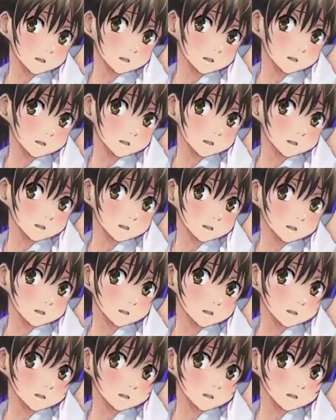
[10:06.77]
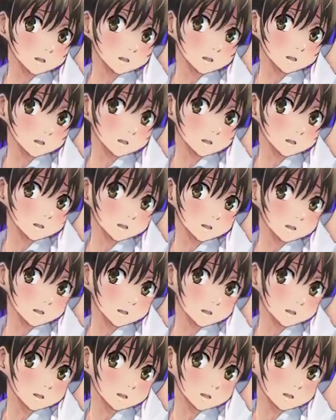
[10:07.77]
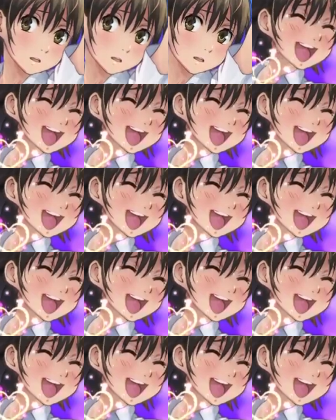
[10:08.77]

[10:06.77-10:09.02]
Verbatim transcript: to the nuds. Um,